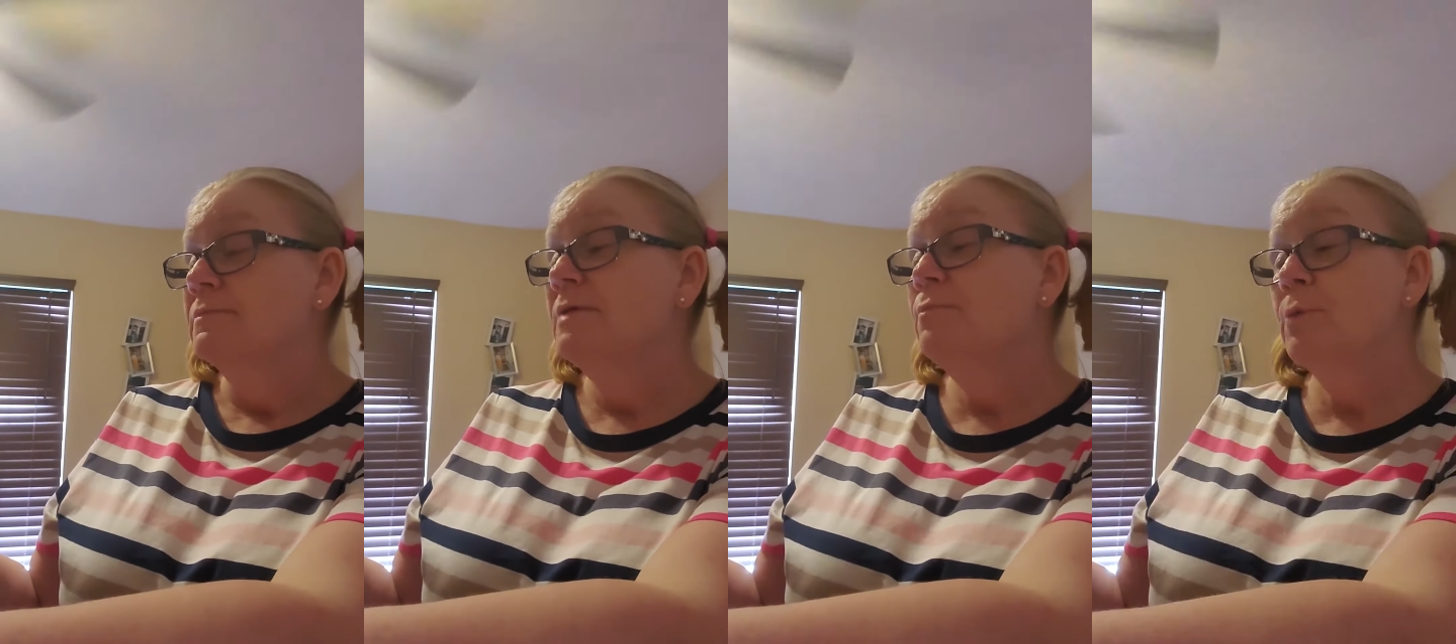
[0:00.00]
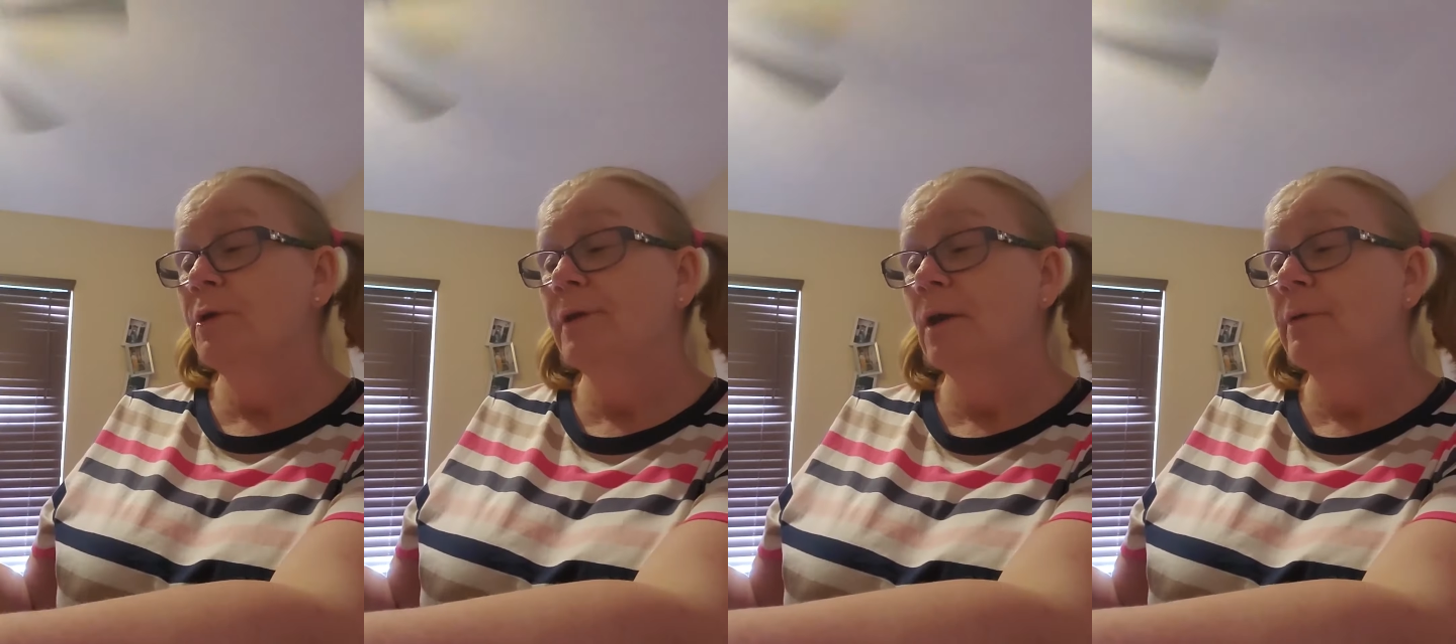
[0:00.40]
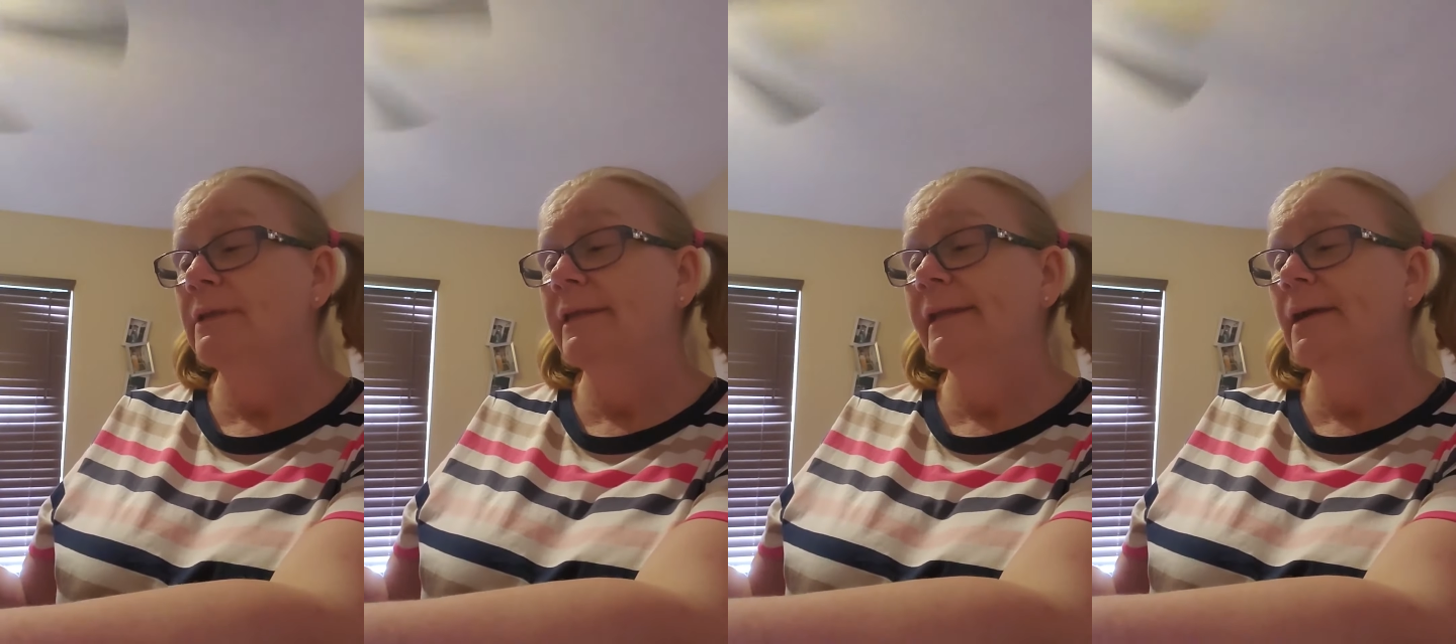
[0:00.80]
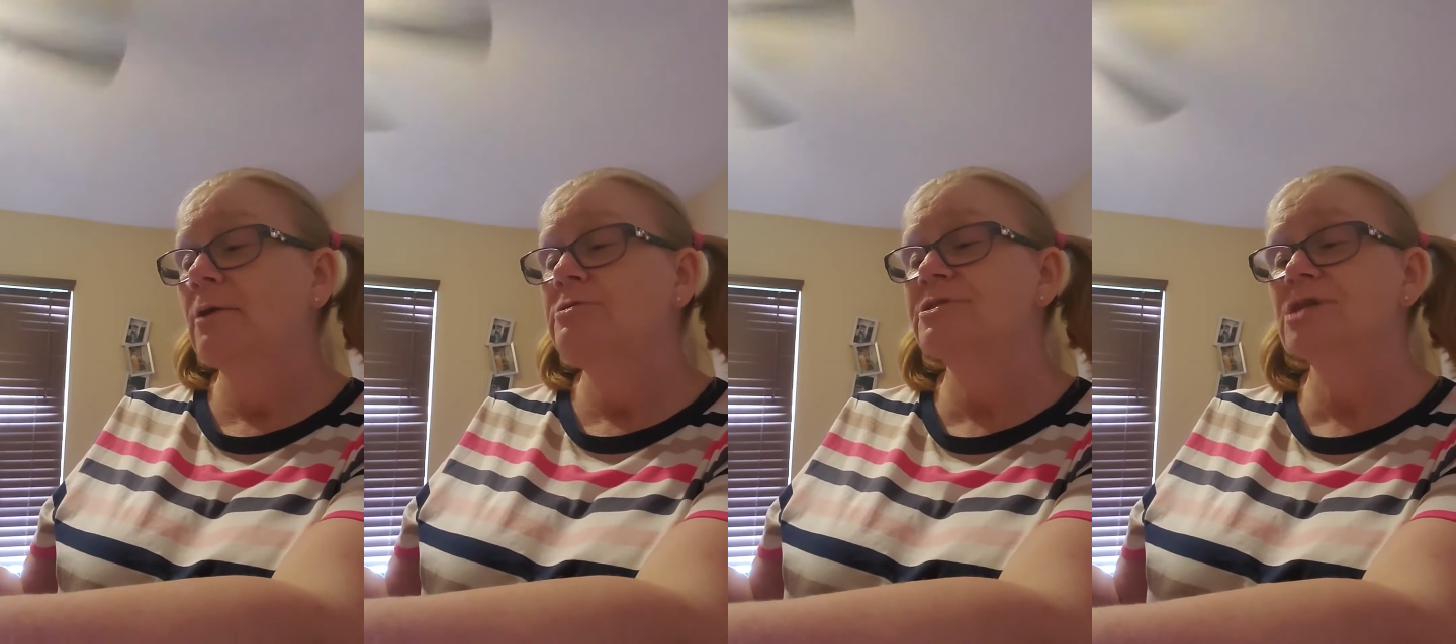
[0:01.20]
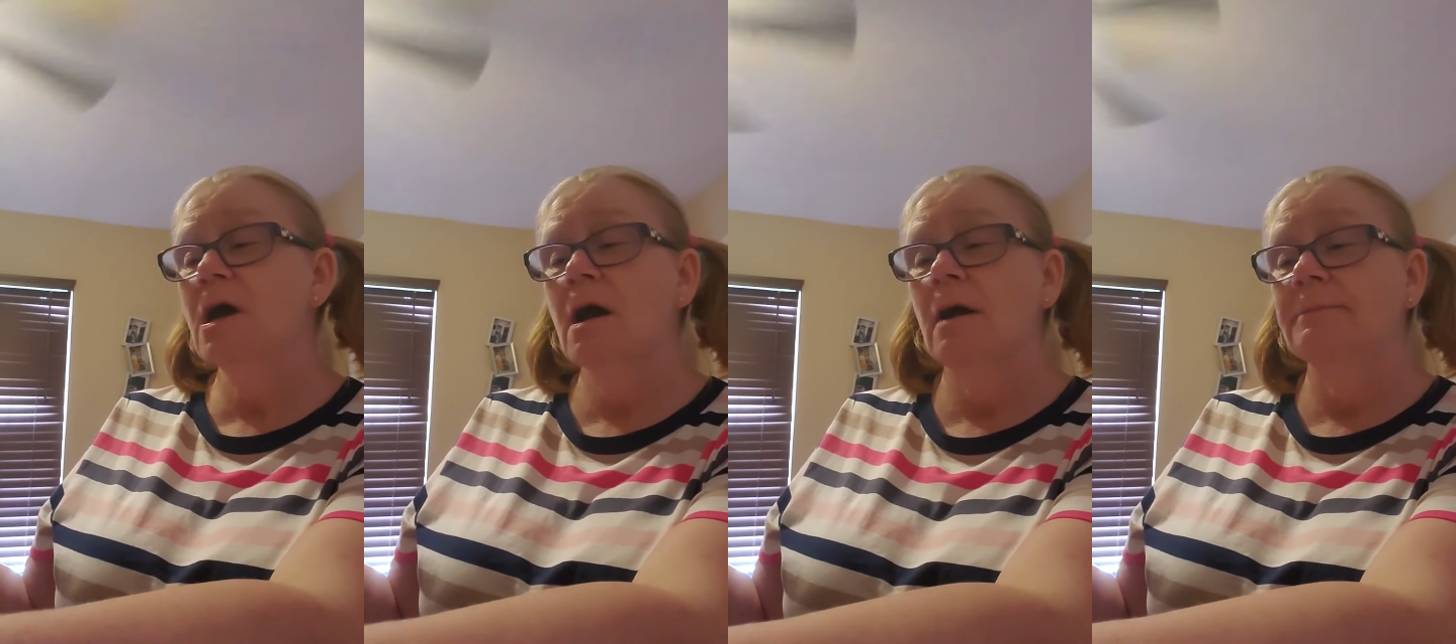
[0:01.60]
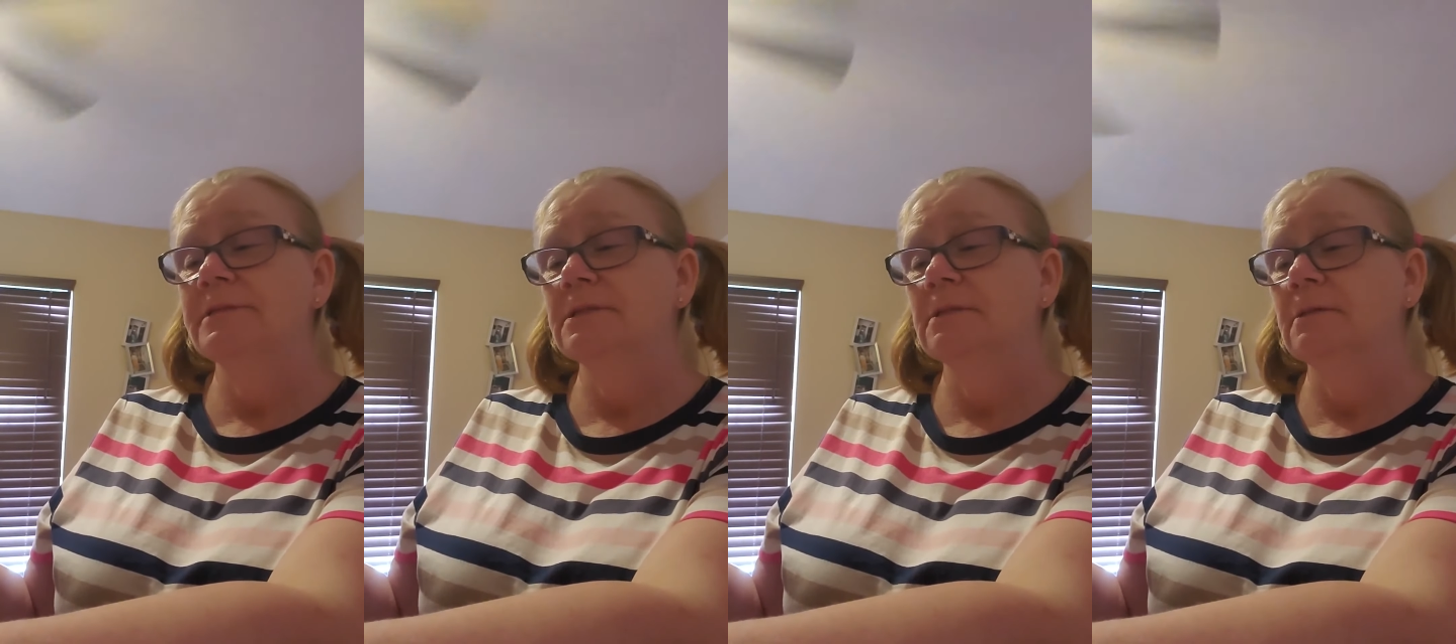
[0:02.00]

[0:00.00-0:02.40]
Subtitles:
Then Bruno and Leo stopped.